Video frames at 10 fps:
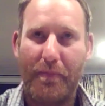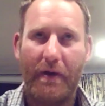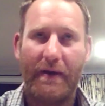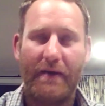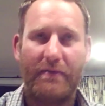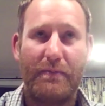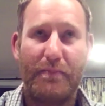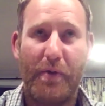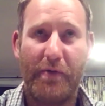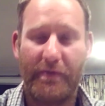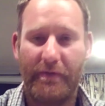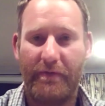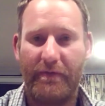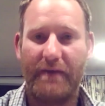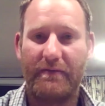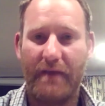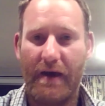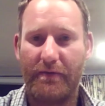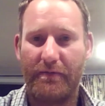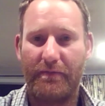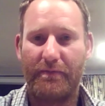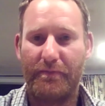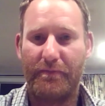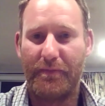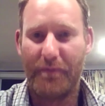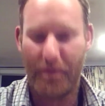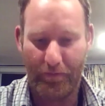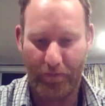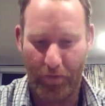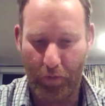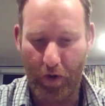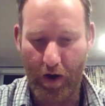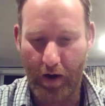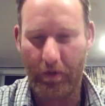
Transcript: I guess the positive effects last for a while.